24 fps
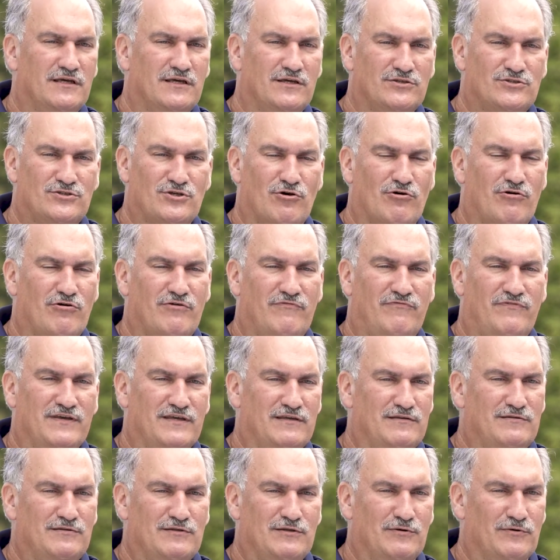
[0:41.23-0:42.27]
So if
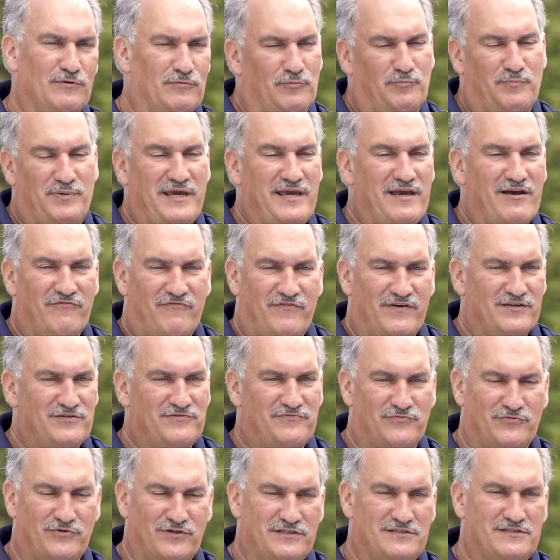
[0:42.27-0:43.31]
PFS,
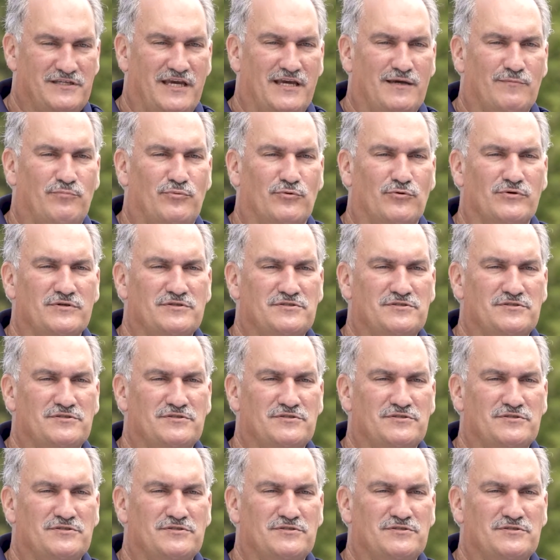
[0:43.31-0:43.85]
for example,